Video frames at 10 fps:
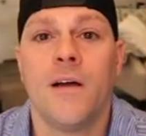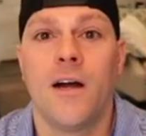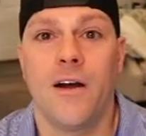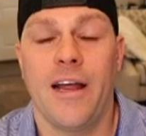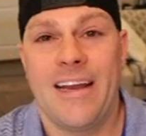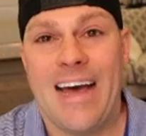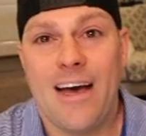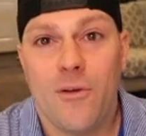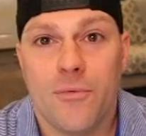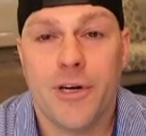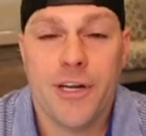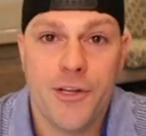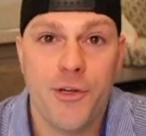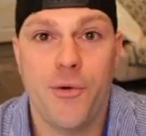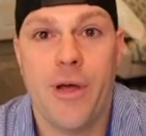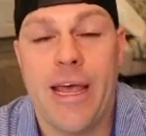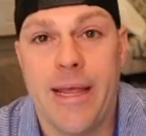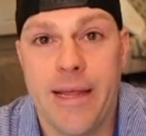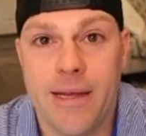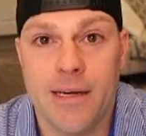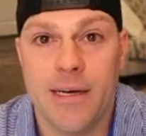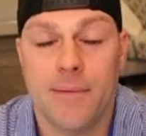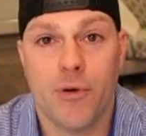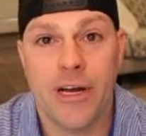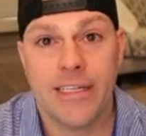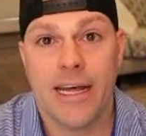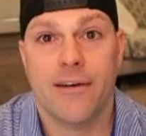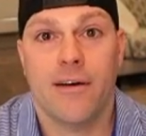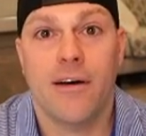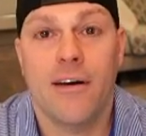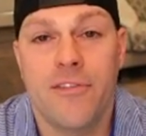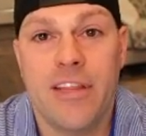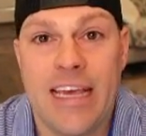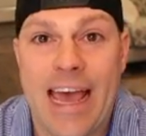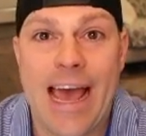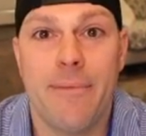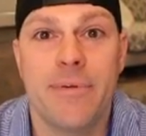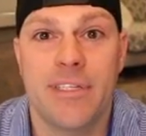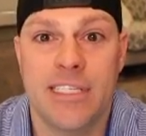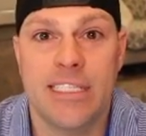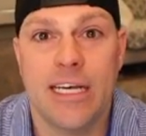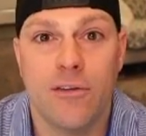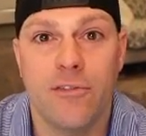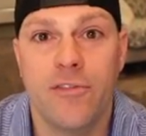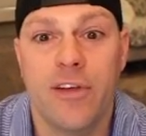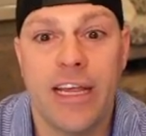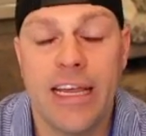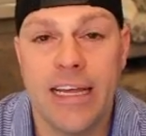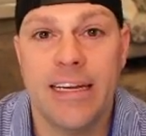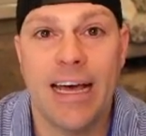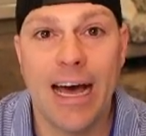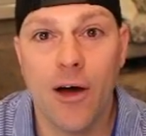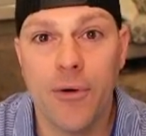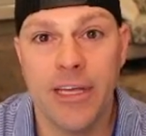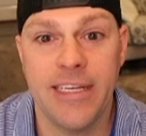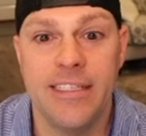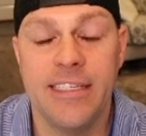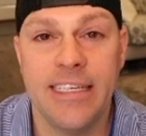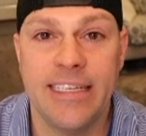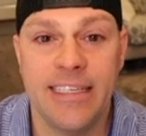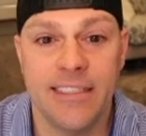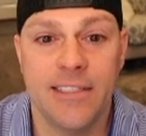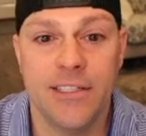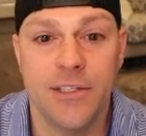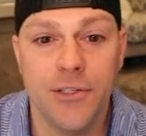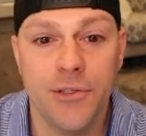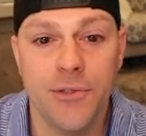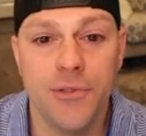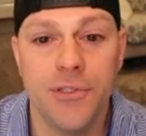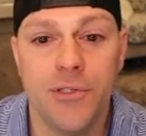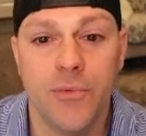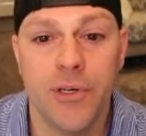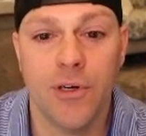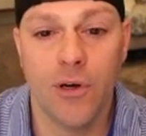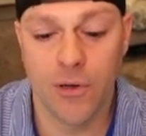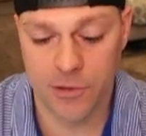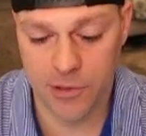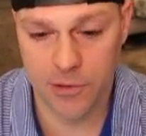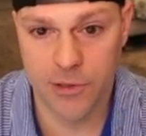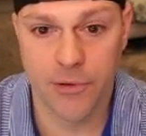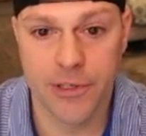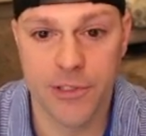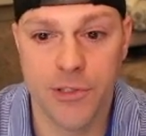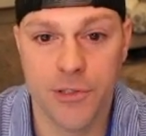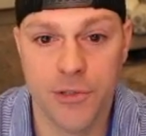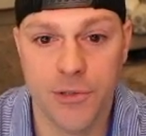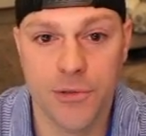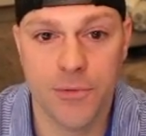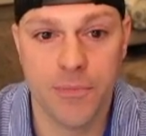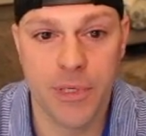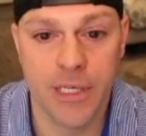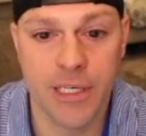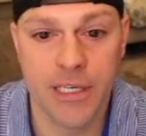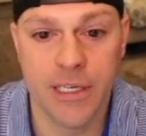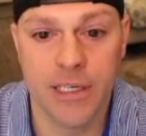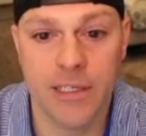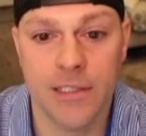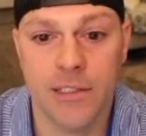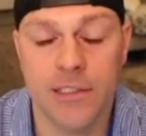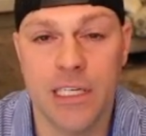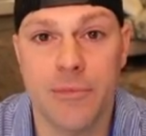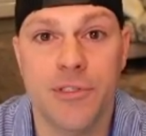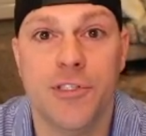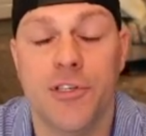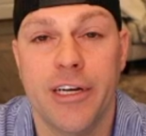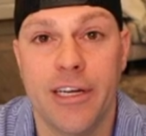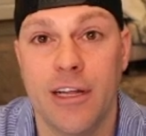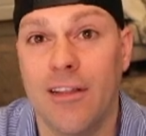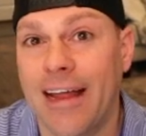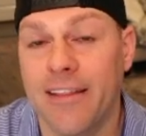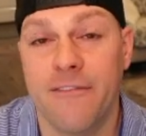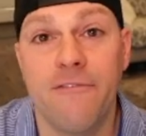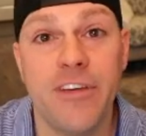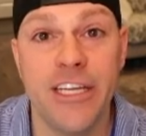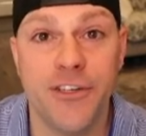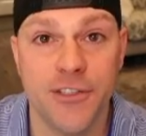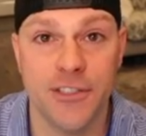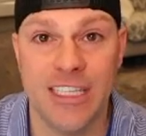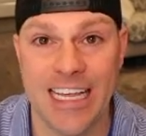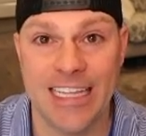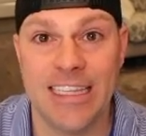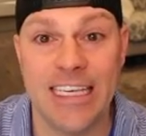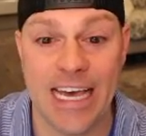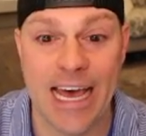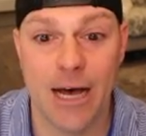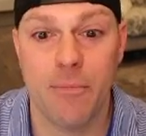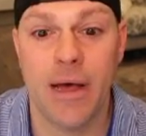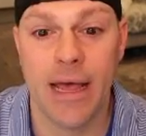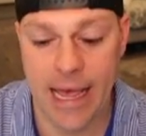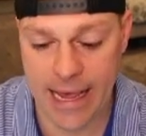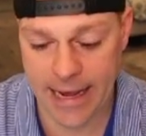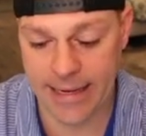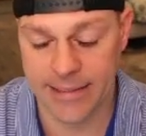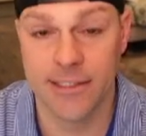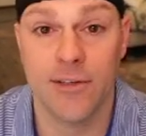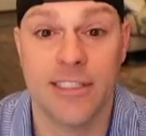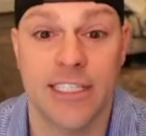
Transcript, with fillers: All right, now we're gonna do a uh, breakdown of the app itself and how easy it is to use. We are also going to be demonstrating a lot of the features that the app has. So let's